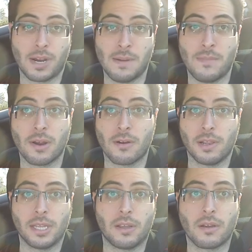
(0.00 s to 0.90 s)

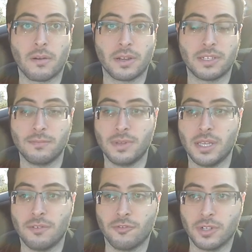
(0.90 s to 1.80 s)
primarily going to
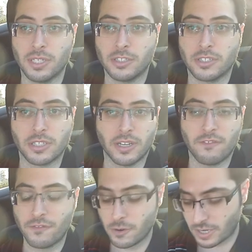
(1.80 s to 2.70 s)
be religiously
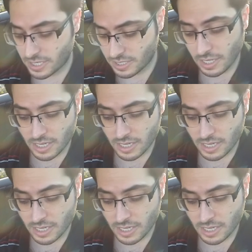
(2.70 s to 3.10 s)
focused.